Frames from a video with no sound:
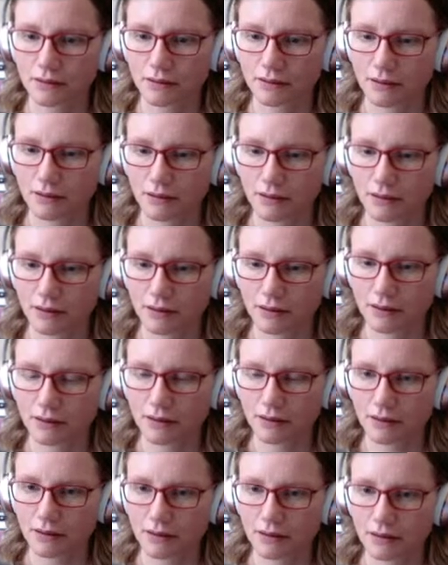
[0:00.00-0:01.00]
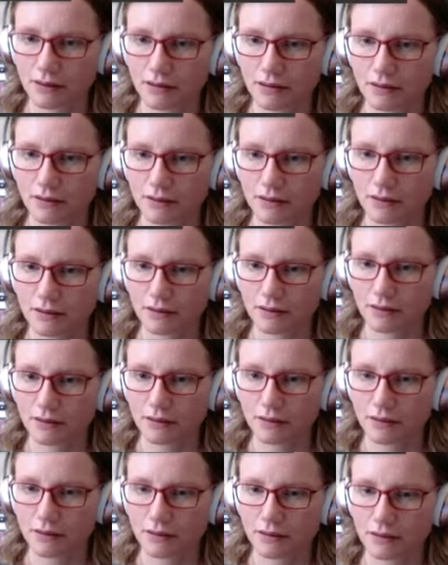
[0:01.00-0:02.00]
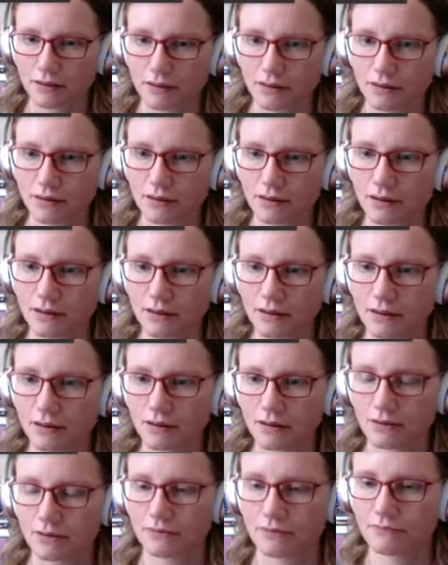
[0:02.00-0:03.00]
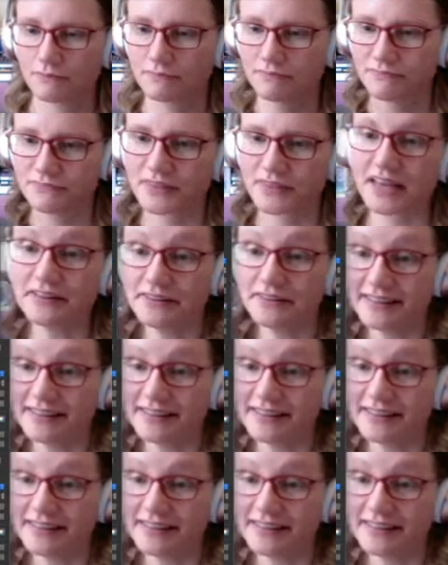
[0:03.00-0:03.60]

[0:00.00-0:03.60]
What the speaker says: S and N. Wait, that's it, isn't it? We just need a...